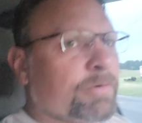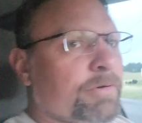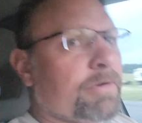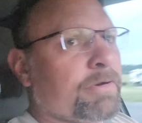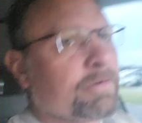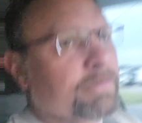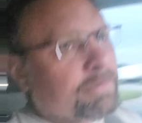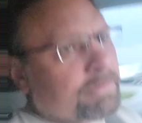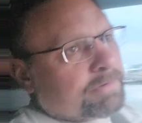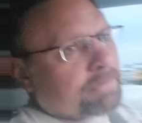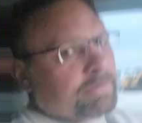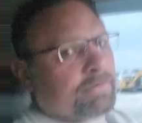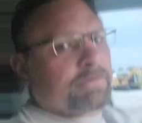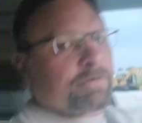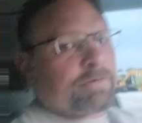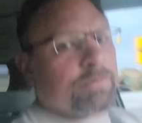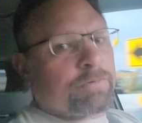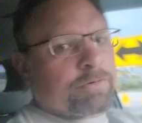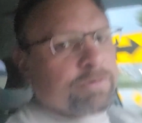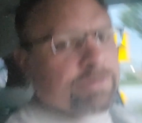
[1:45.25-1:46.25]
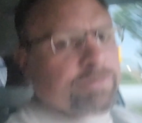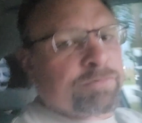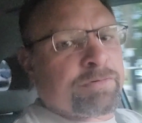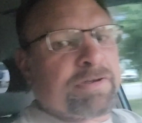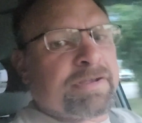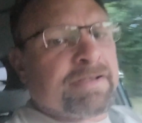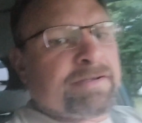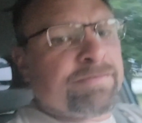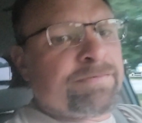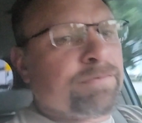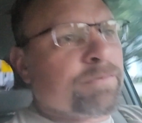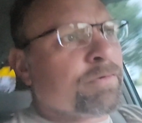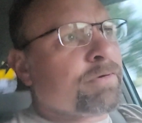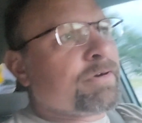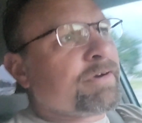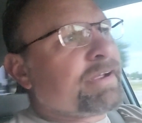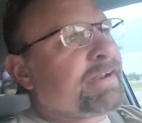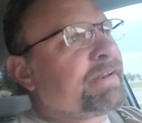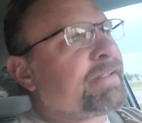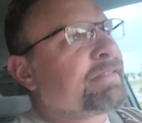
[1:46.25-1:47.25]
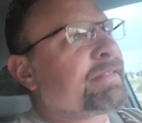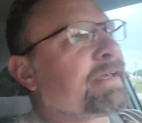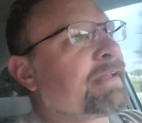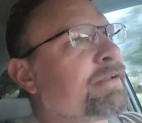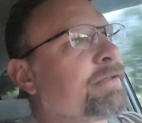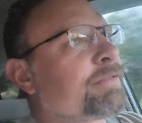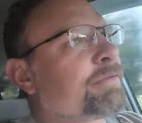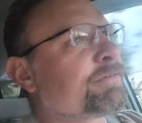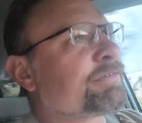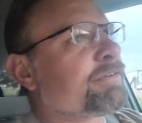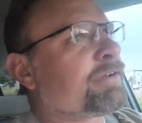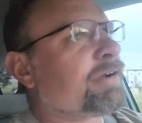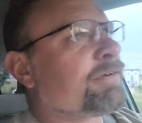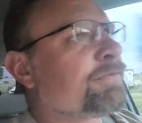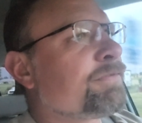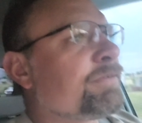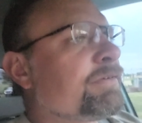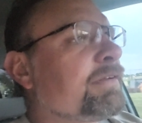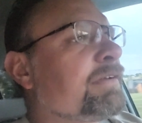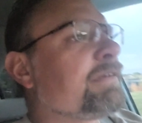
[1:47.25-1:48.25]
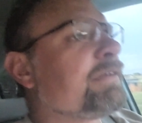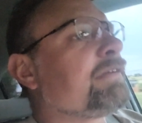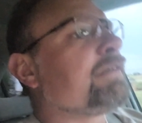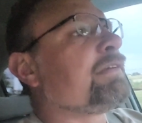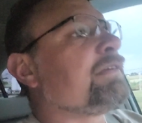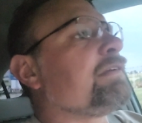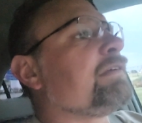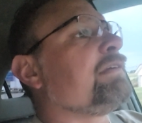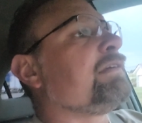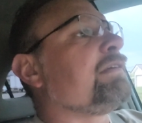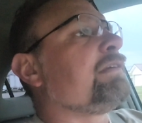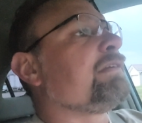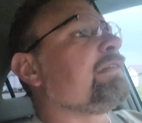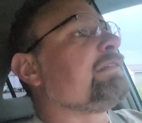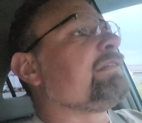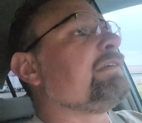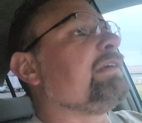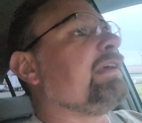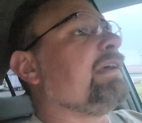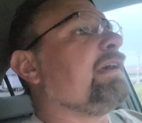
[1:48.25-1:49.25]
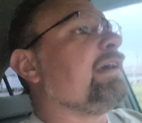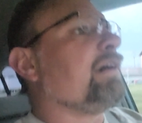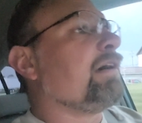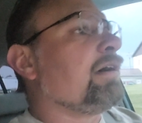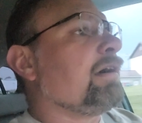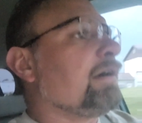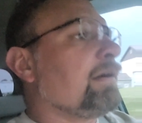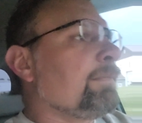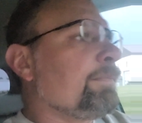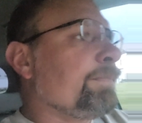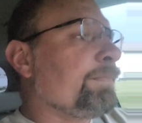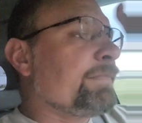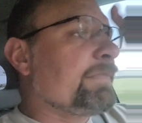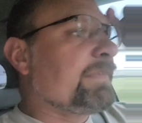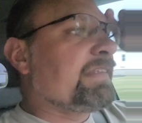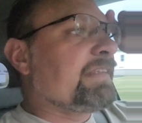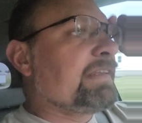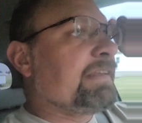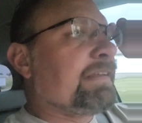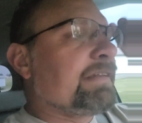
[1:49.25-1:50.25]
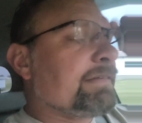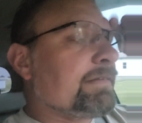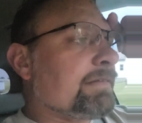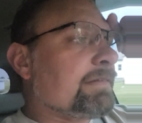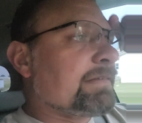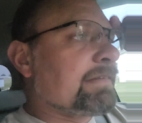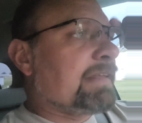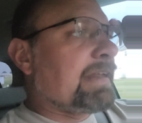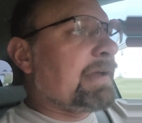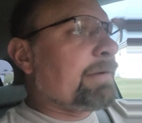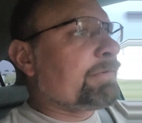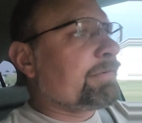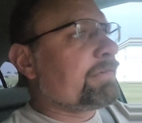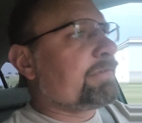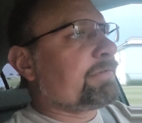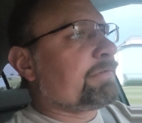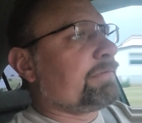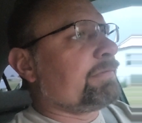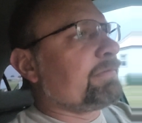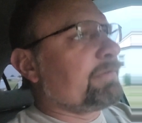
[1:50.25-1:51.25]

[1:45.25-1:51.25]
or or grief or any of that other stuff um, that I was